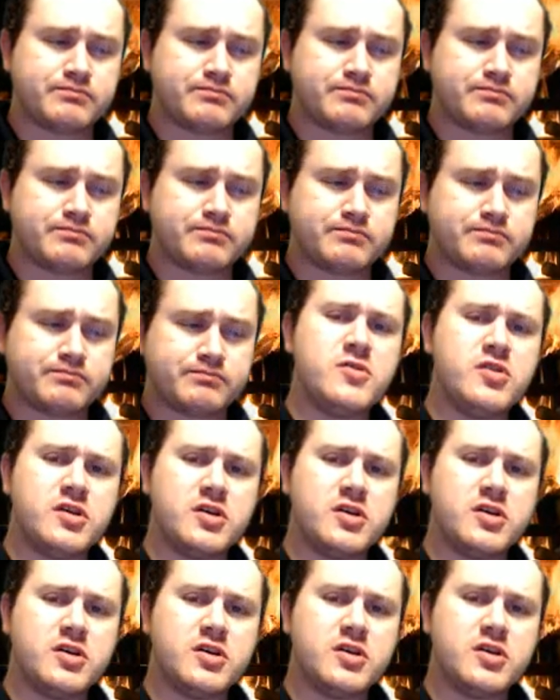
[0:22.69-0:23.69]
Be familiar
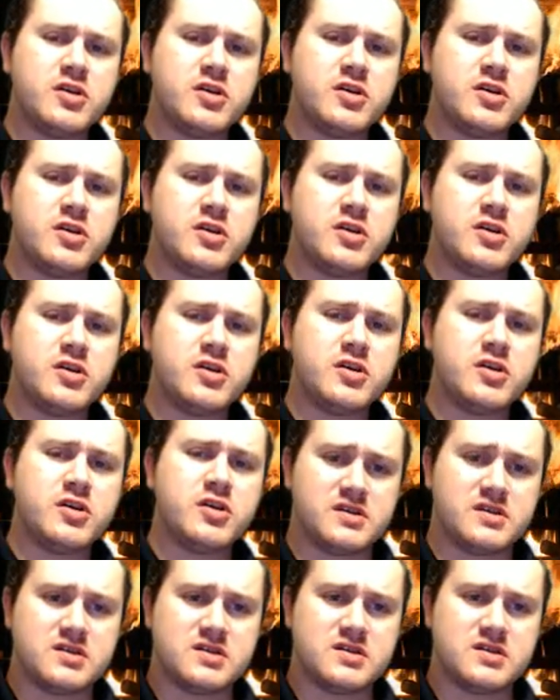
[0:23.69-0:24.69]
with these terms
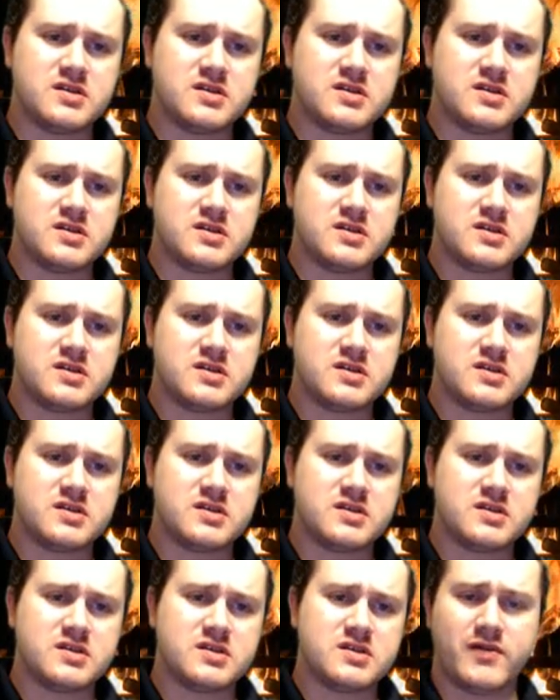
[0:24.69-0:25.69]
because this is going
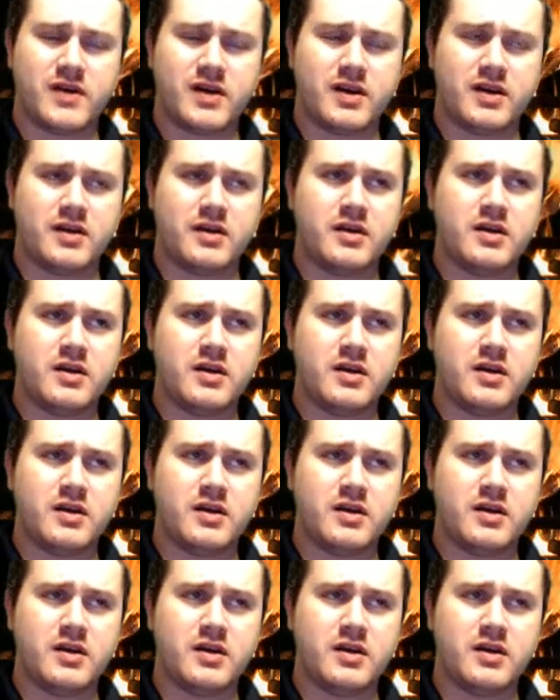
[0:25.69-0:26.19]
to be a very